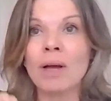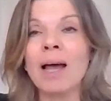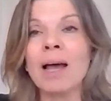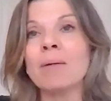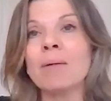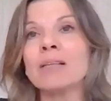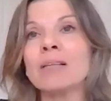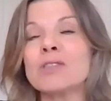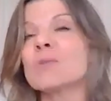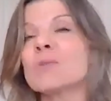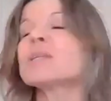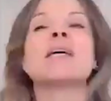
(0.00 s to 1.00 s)
And
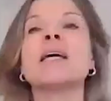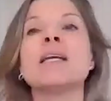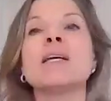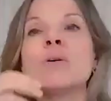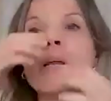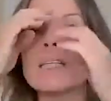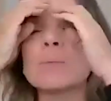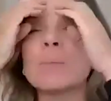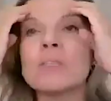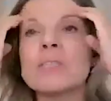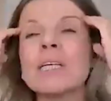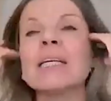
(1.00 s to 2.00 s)
so their technical
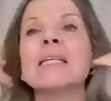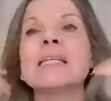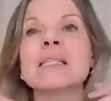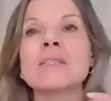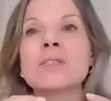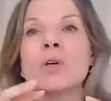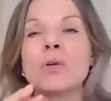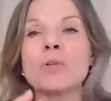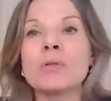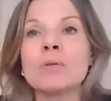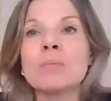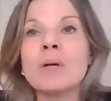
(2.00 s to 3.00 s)
expertise has got
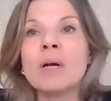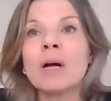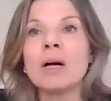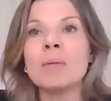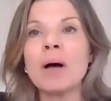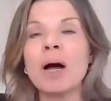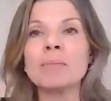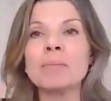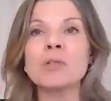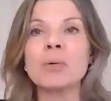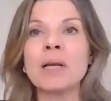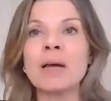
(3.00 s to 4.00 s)
them up
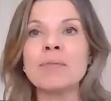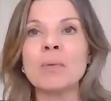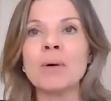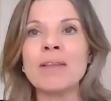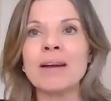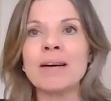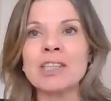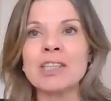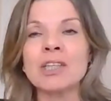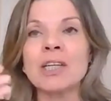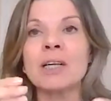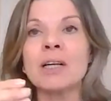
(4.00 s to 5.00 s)
to a level where they're
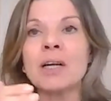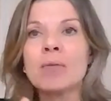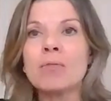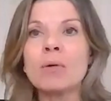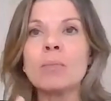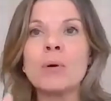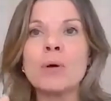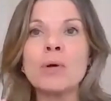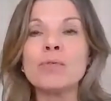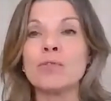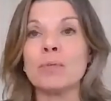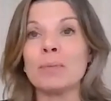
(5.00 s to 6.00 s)
actually
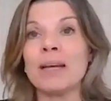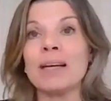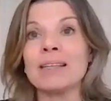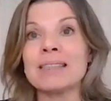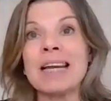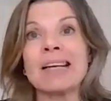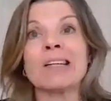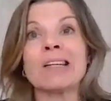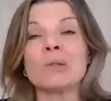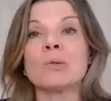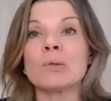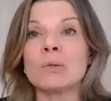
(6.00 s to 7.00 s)
removed from their
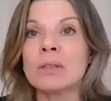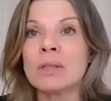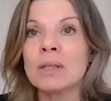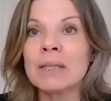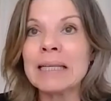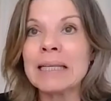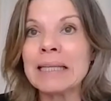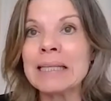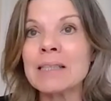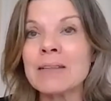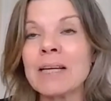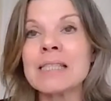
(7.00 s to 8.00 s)
technical
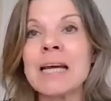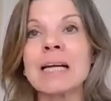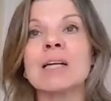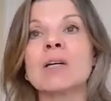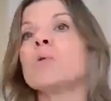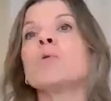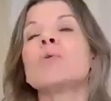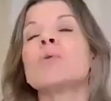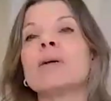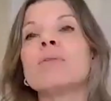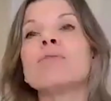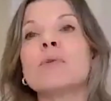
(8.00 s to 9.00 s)
need and their technical
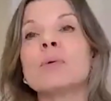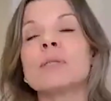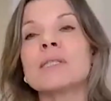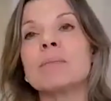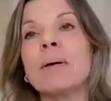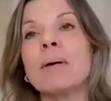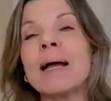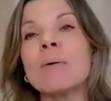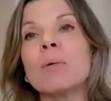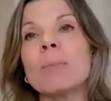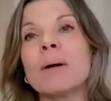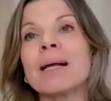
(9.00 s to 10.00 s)
influence and
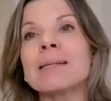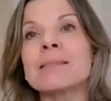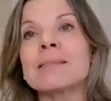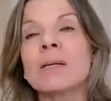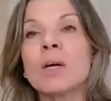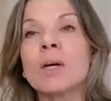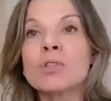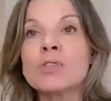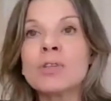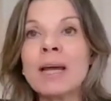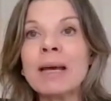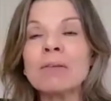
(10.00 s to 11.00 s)
power base
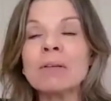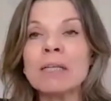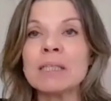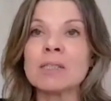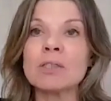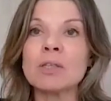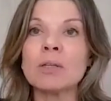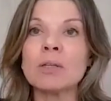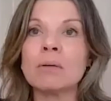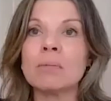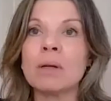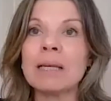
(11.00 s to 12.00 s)
to now needing
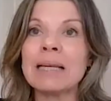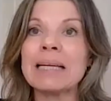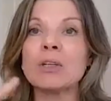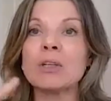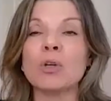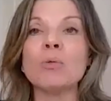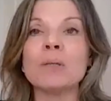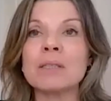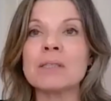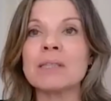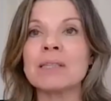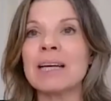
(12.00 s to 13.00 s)
to lead
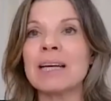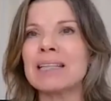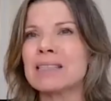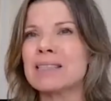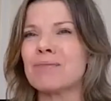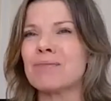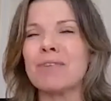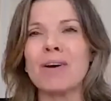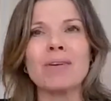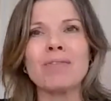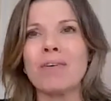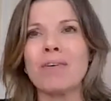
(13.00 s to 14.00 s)
humans. And it's
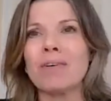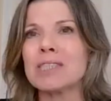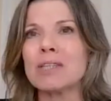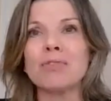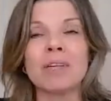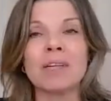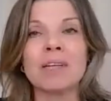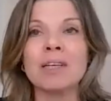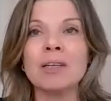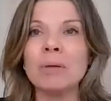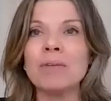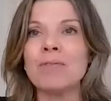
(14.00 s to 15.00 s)
very, very different and
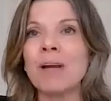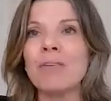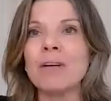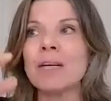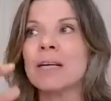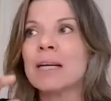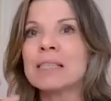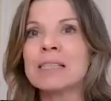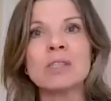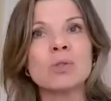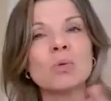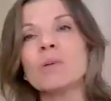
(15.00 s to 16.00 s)
can be very
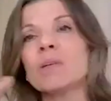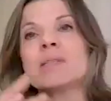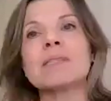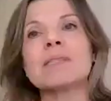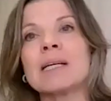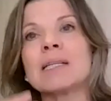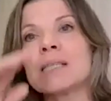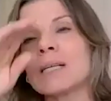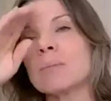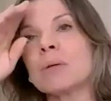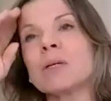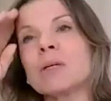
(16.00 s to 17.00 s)

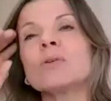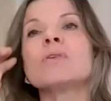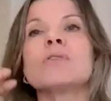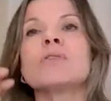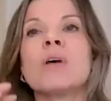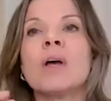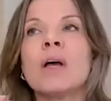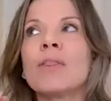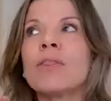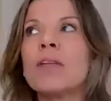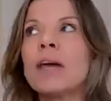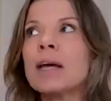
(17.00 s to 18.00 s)
disorientating because
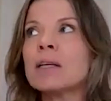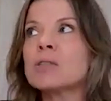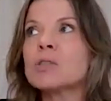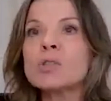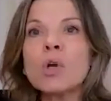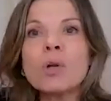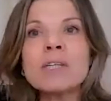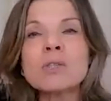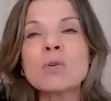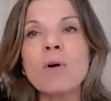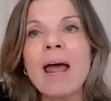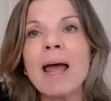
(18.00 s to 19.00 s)
their solid
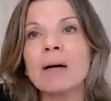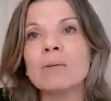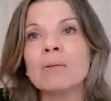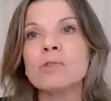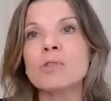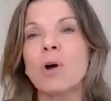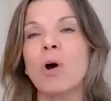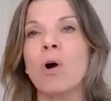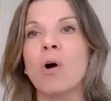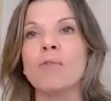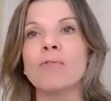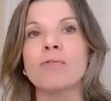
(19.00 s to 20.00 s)
ground
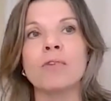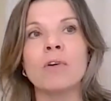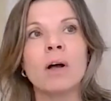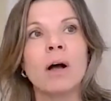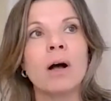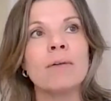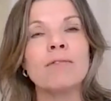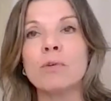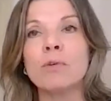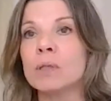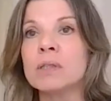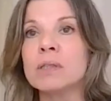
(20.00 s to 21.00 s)
of
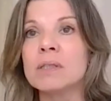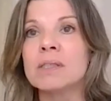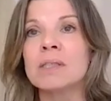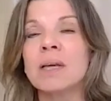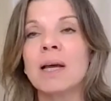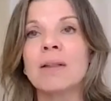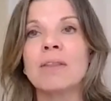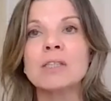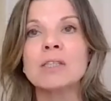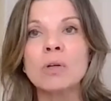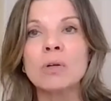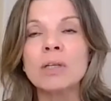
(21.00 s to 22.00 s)
influence, their
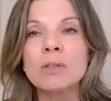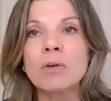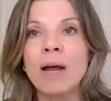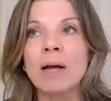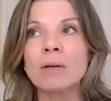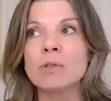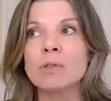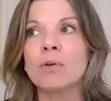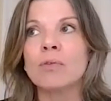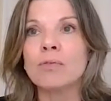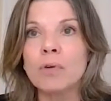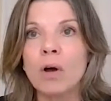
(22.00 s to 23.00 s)
solid ground
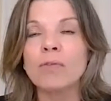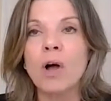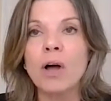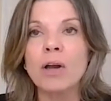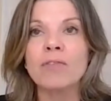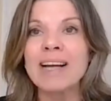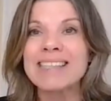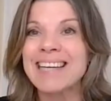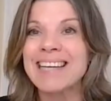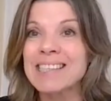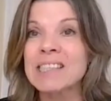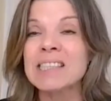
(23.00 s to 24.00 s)
of kind of
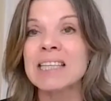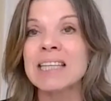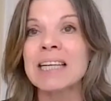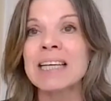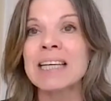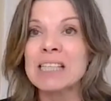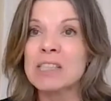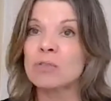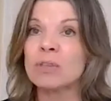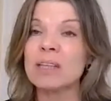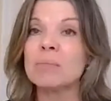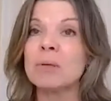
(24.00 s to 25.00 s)
identity
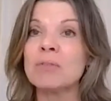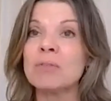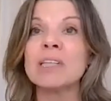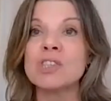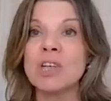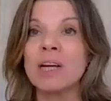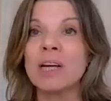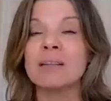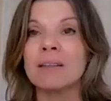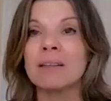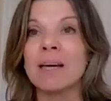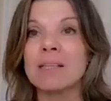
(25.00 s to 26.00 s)
can be really
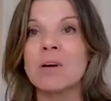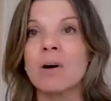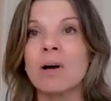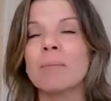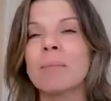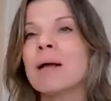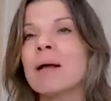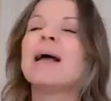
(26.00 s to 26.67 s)
shaken at that time.